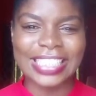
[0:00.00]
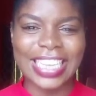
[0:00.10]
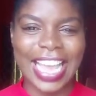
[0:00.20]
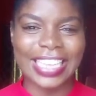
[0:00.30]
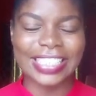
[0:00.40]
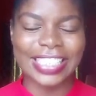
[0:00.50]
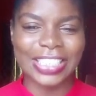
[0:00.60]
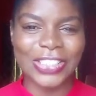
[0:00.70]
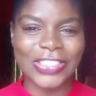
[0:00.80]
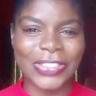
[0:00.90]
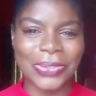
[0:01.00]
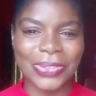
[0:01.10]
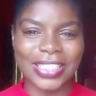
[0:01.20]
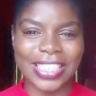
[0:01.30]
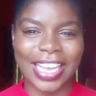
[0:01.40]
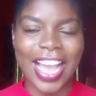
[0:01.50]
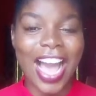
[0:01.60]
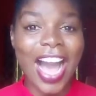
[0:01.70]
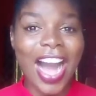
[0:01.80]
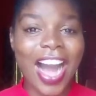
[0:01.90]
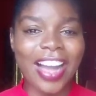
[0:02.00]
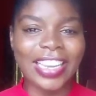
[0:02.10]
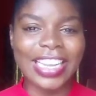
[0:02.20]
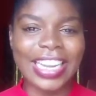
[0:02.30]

tasty, juicy honey